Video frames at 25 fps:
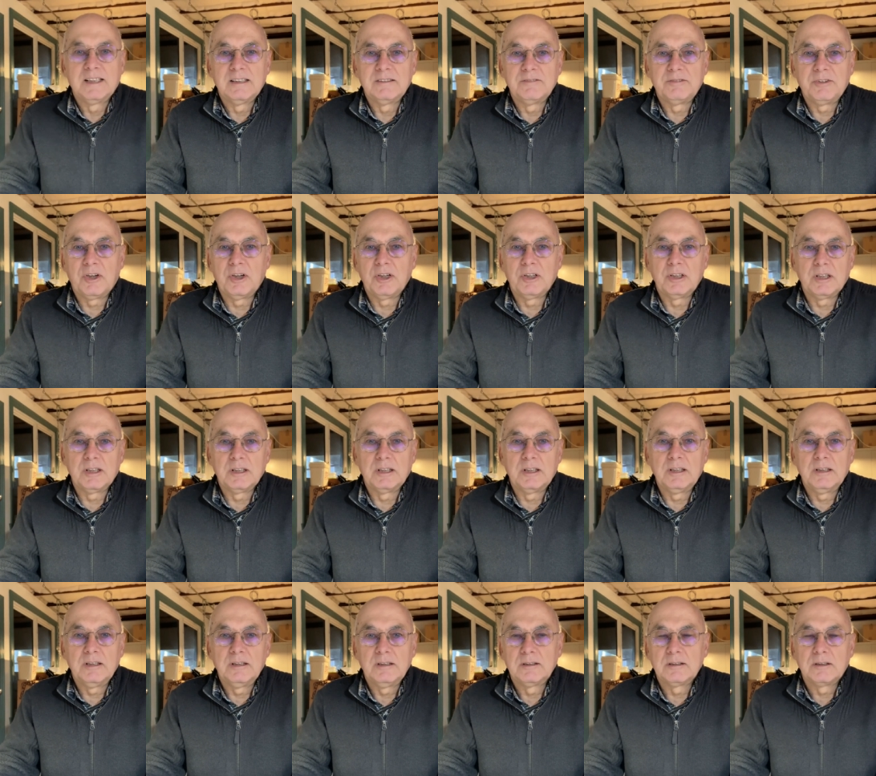And
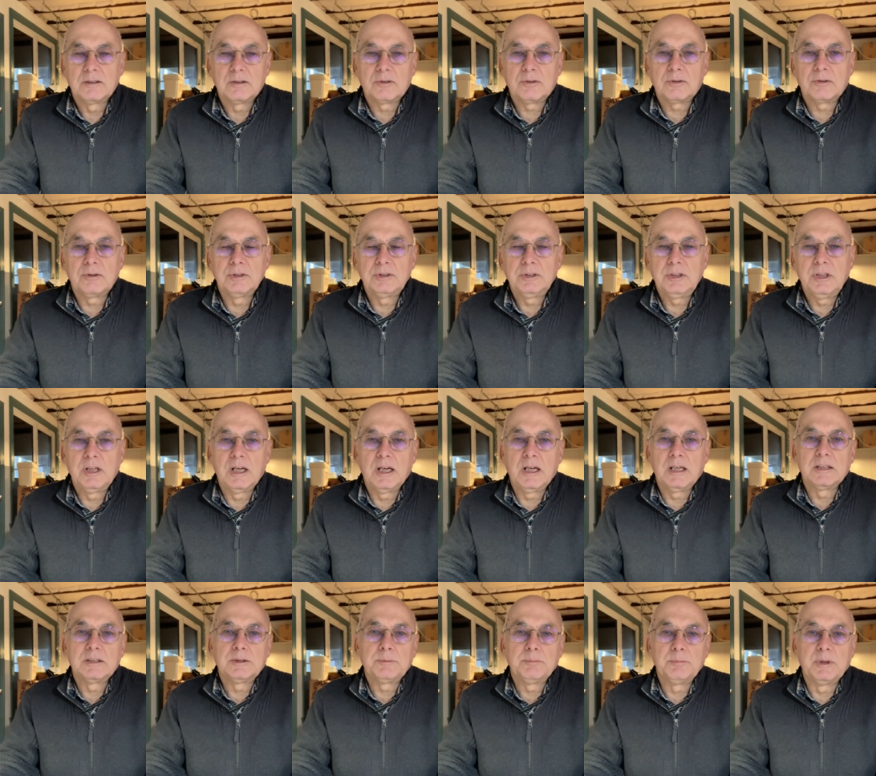finally, Christy
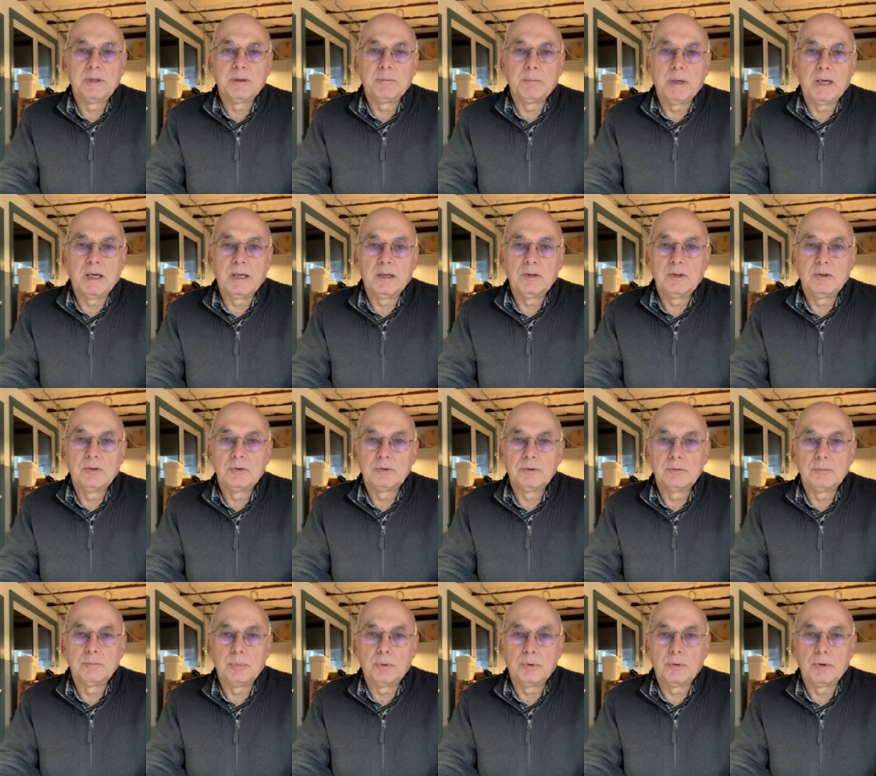asked me about
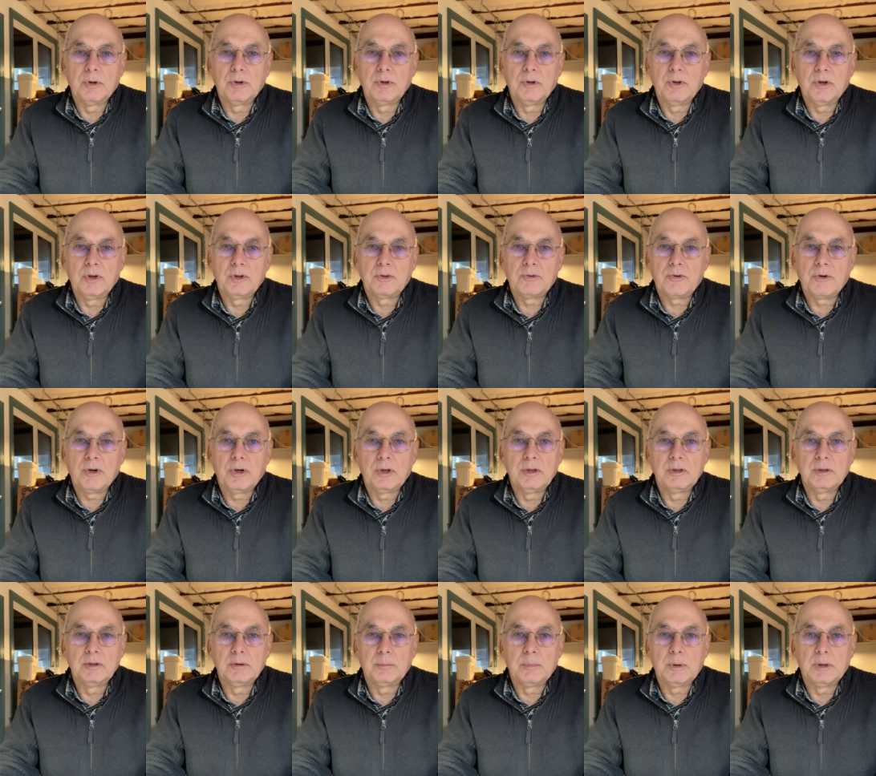using boron
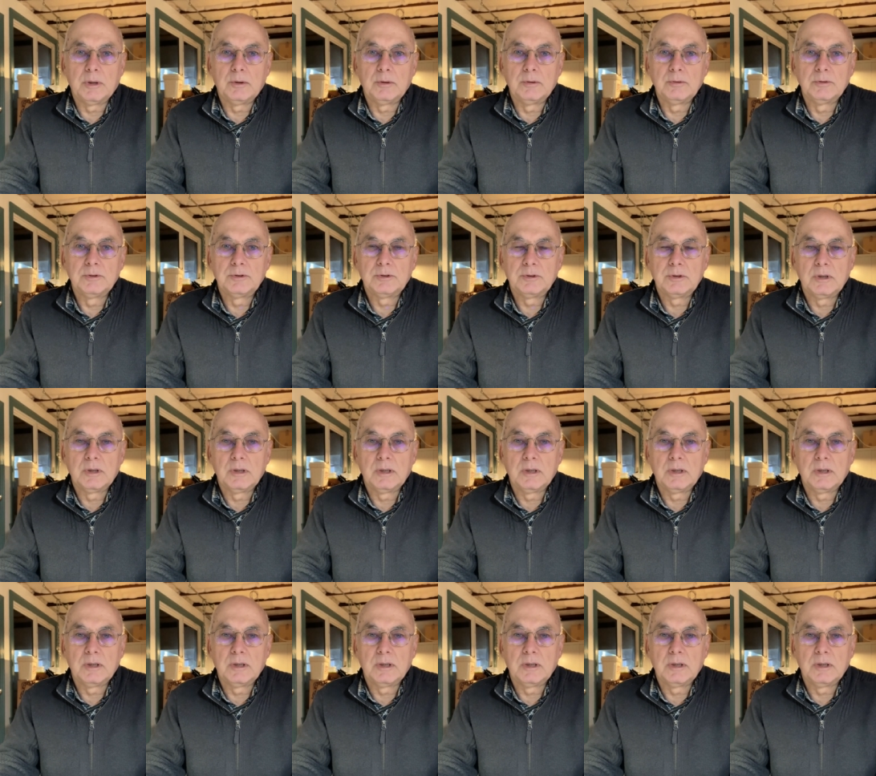nitride in the moulds.